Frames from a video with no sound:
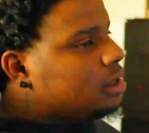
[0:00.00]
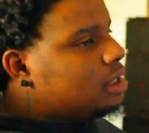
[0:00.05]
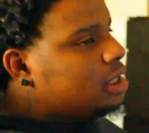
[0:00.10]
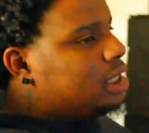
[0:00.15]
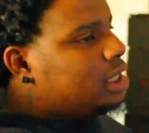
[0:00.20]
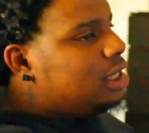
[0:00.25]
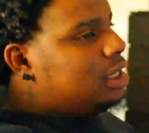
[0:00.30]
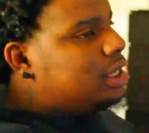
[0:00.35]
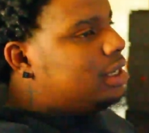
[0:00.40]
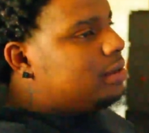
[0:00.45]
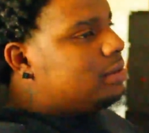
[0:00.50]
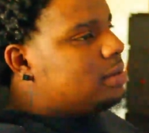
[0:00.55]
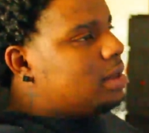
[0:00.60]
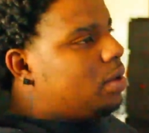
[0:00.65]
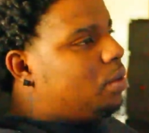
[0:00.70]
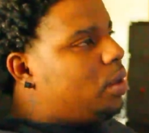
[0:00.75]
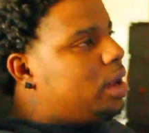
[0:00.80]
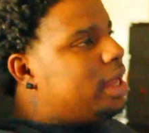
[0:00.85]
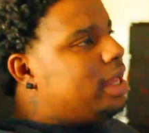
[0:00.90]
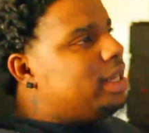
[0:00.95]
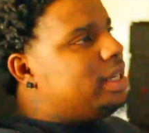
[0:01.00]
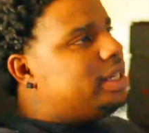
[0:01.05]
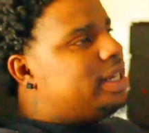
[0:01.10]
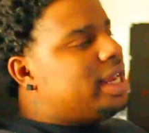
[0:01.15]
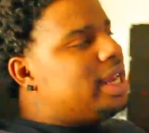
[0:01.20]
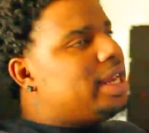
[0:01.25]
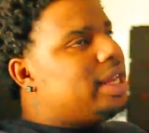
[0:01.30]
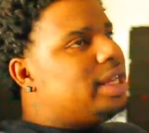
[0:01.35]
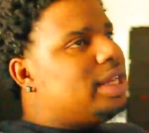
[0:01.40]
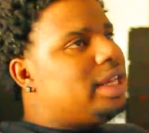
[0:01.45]
And when he
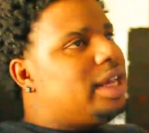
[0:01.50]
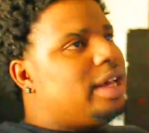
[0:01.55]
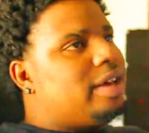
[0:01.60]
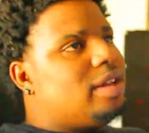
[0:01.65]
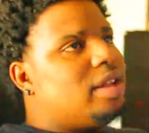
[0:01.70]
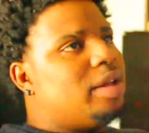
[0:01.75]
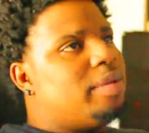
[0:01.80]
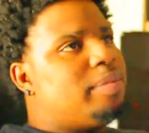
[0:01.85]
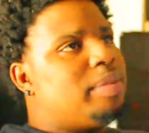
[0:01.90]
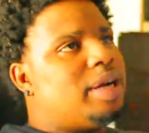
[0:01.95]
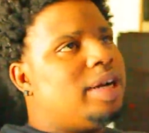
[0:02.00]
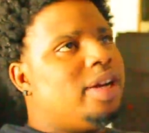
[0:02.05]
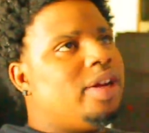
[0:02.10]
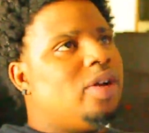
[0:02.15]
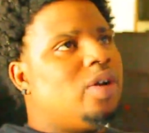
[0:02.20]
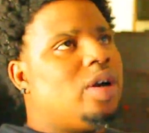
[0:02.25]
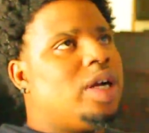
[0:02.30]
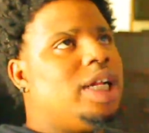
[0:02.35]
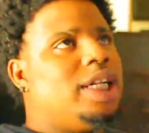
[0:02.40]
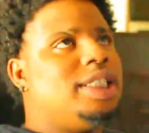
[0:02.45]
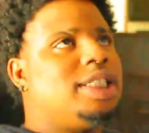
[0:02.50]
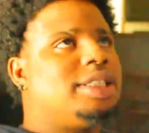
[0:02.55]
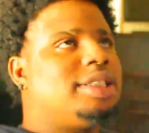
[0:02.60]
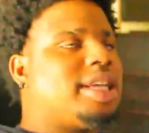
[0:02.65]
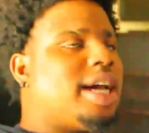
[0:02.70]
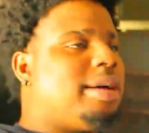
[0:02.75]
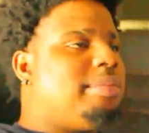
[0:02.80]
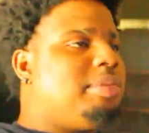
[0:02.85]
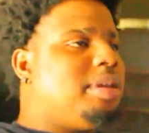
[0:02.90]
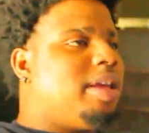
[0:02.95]
didn't give them money, or he
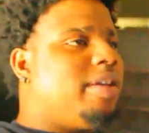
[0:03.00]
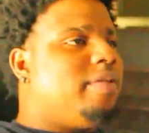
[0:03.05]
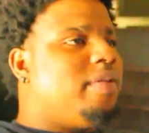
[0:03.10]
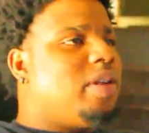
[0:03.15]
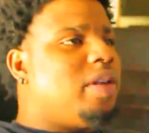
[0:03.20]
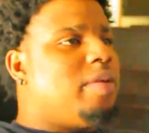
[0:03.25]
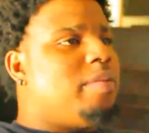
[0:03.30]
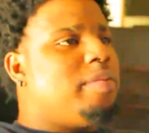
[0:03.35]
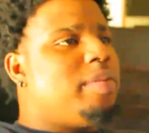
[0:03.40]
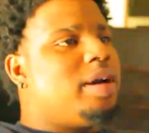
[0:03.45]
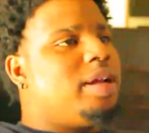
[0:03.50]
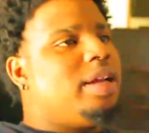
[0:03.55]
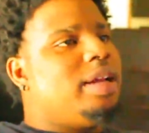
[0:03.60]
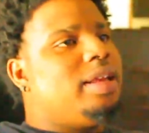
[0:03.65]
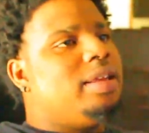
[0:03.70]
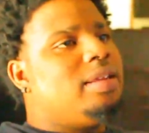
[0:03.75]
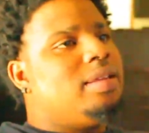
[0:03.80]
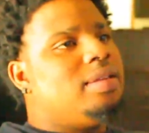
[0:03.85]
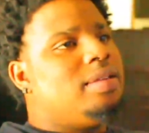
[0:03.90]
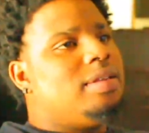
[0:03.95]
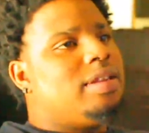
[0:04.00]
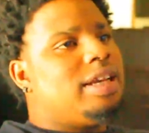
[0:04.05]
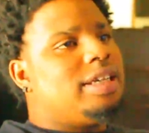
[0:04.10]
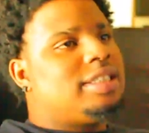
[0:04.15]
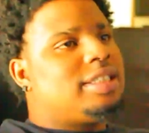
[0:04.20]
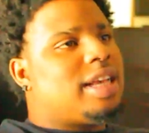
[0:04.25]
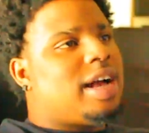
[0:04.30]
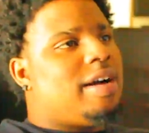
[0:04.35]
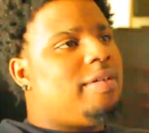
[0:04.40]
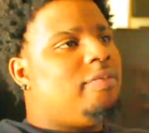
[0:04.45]
stopped giving them money, they
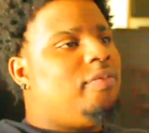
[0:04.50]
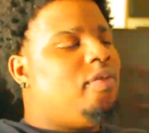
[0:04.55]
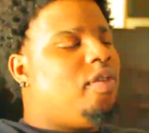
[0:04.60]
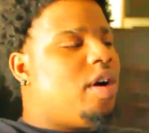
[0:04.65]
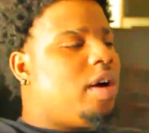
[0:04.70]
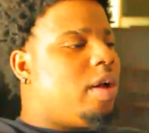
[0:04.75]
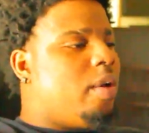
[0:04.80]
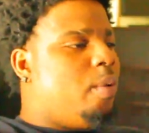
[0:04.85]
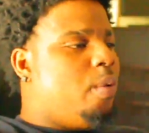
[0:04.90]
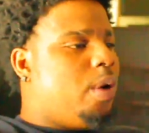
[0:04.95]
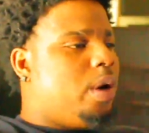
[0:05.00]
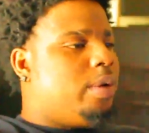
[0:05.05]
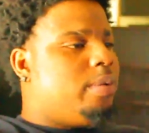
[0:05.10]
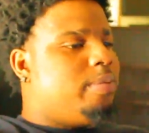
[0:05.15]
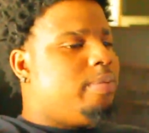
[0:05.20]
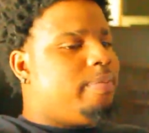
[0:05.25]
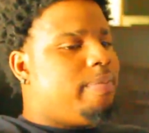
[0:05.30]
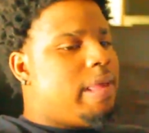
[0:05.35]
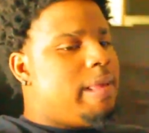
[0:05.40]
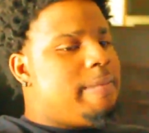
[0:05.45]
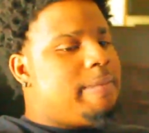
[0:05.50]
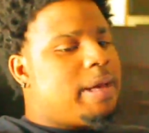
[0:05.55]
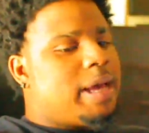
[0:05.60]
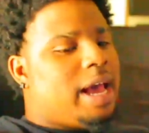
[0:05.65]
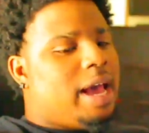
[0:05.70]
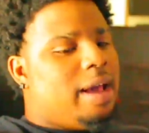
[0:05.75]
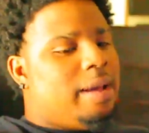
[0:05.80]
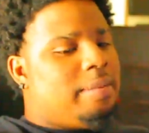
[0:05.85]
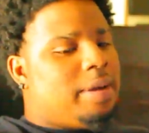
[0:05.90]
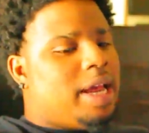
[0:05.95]
stopped fucking with him. He
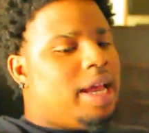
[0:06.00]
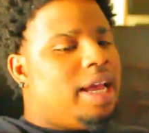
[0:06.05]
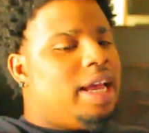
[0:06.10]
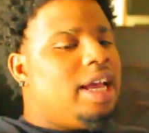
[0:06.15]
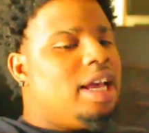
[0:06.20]
became their